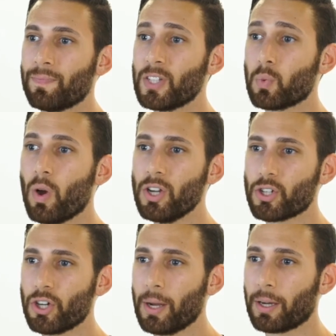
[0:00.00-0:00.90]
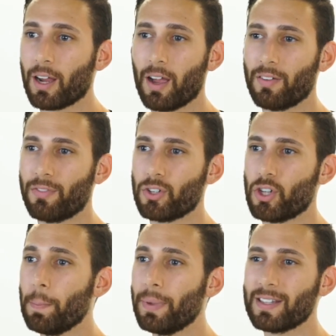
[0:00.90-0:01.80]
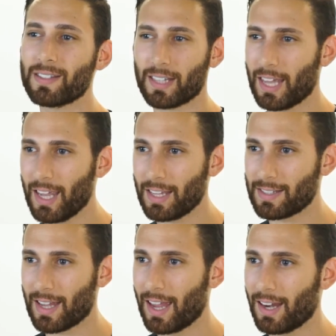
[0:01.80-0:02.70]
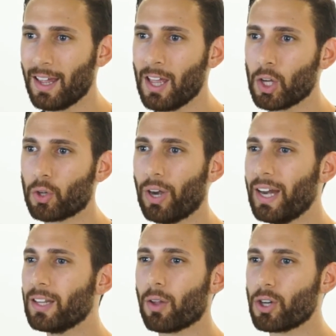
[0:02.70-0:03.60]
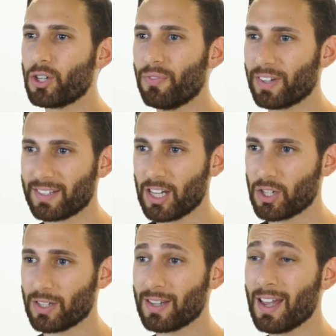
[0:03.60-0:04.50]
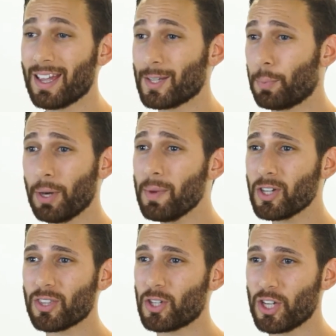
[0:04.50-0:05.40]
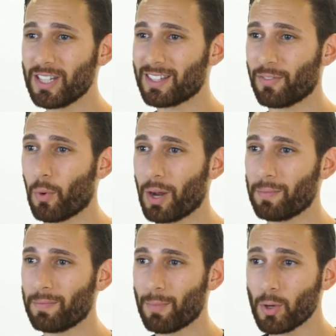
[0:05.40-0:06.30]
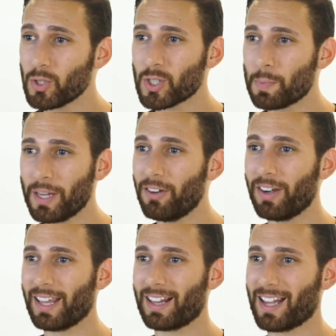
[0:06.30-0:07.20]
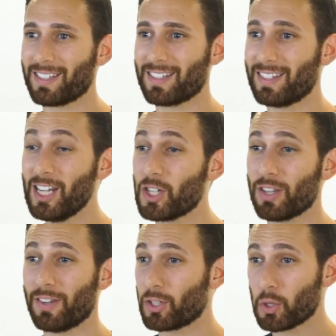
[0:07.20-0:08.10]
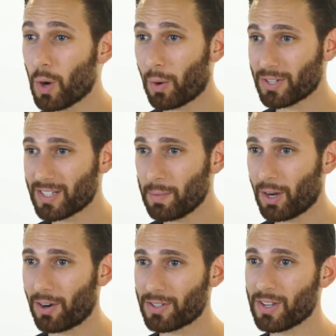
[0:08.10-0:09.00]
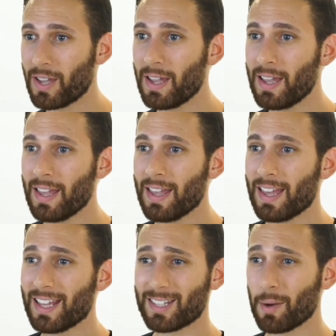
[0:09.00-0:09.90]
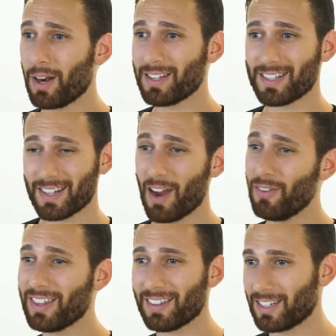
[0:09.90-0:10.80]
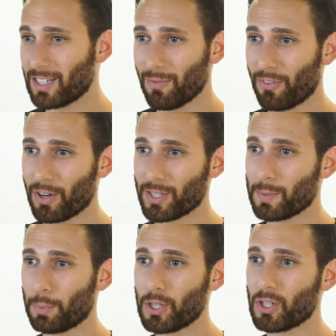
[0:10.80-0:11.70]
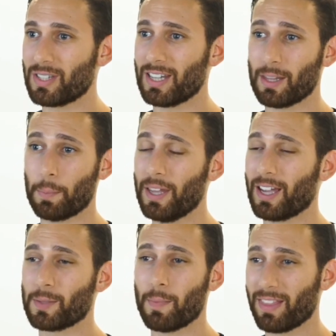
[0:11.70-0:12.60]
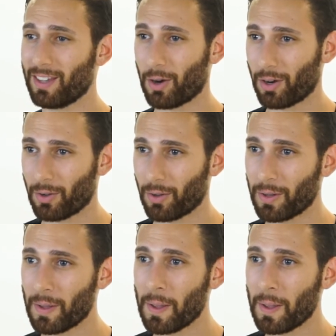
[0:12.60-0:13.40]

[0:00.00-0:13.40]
This one trick of jumping in saccades and creating larger fixations is pretty much the gist of what most speed reading classes teach in their 2-hour seminars. It summarizes everything that Tim Ferriss preaches in the PX Method article.